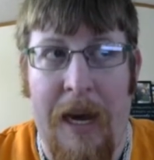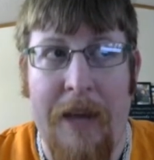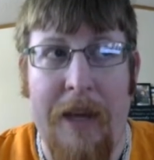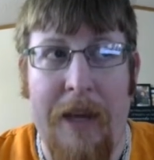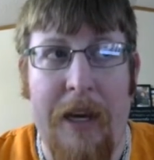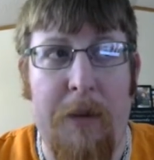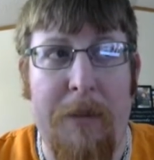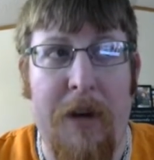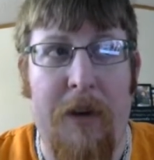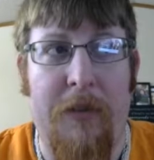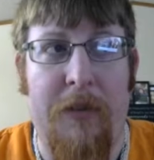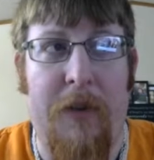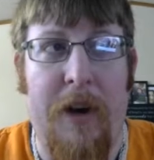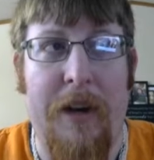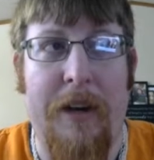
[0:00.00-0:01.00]
think it'll be a
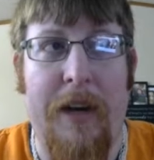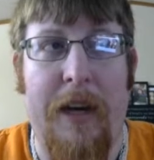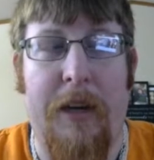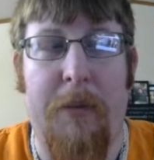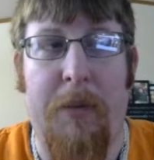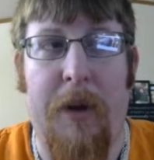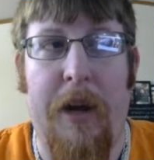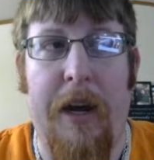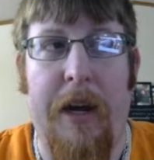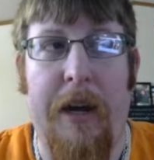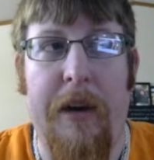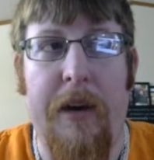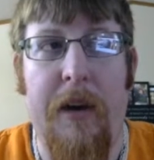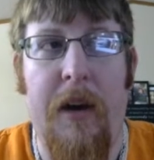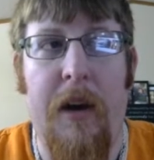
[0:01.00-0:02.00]
fun deck to play
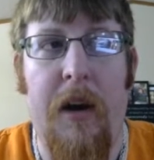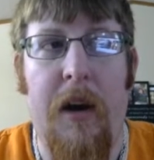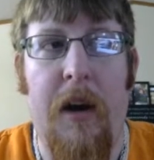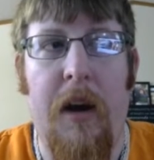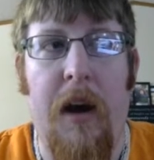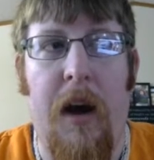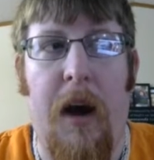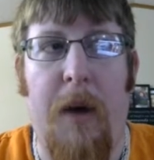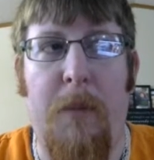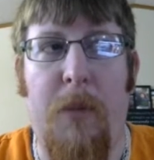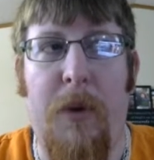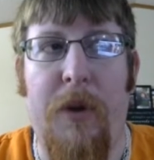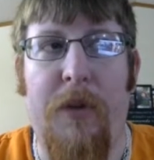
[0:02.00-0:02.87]
with